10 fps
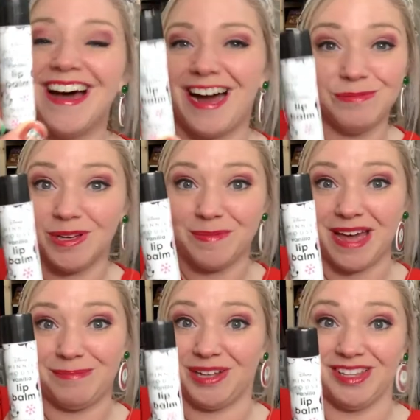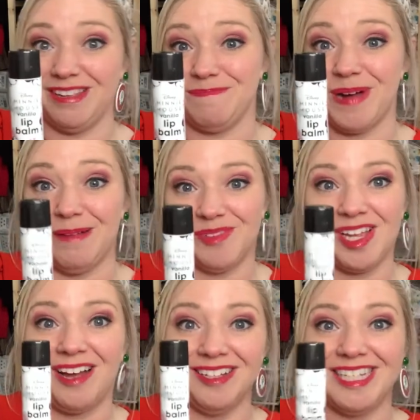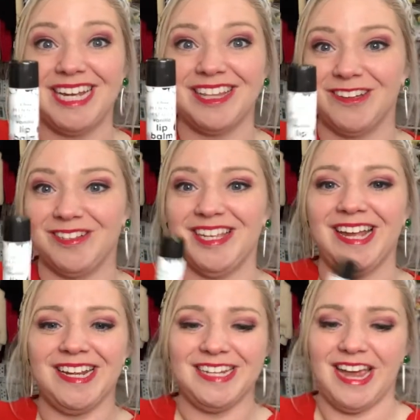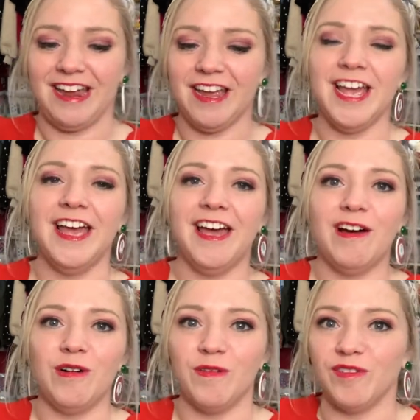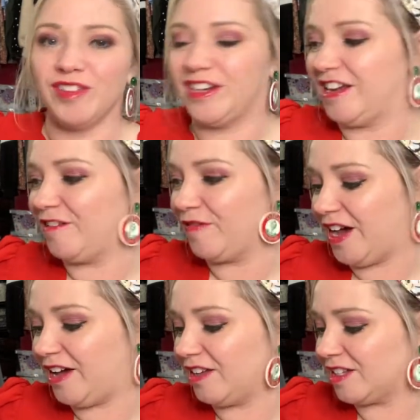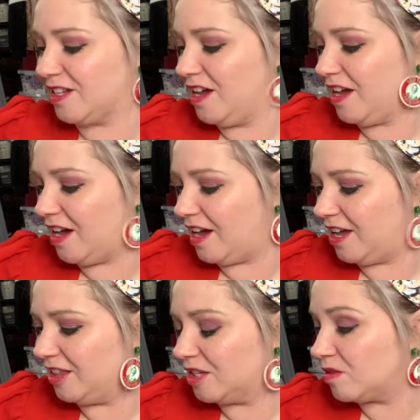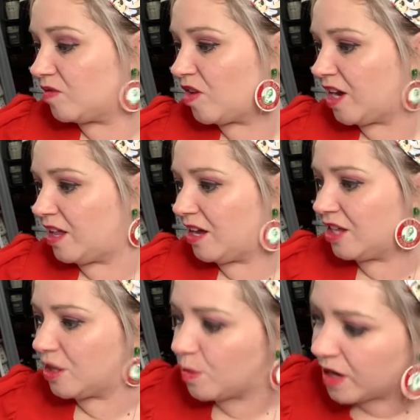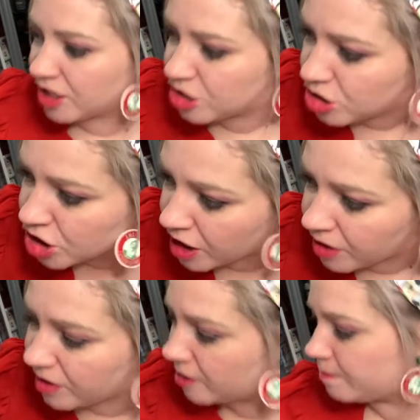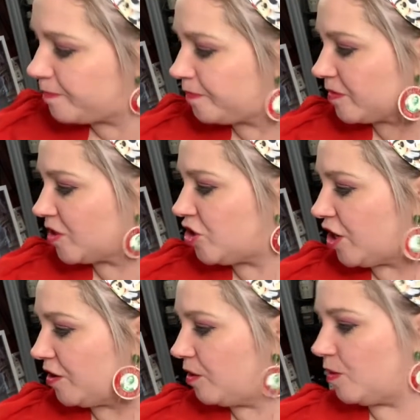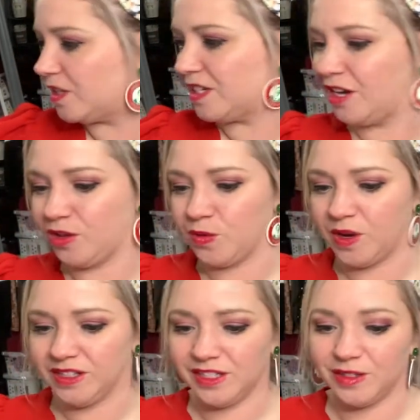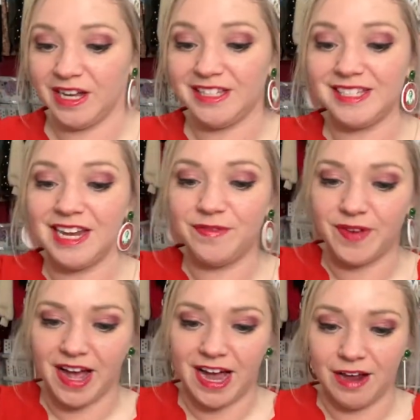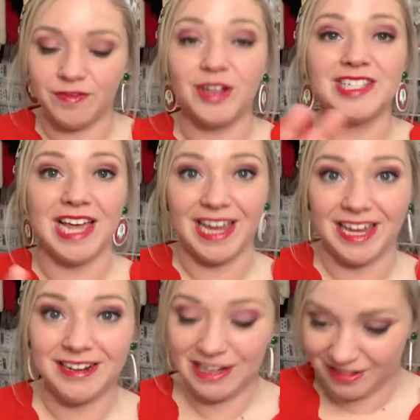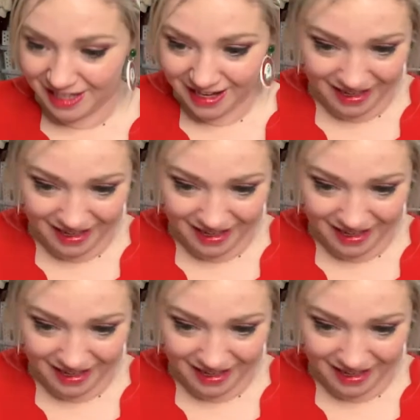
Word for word: I'm not mad about the lip balms. I'll take those any day over the nail files. Uh, and this one's vanilla. I think we had cherry. Cherry was the other one. So that's day five. I'll take it. I'll take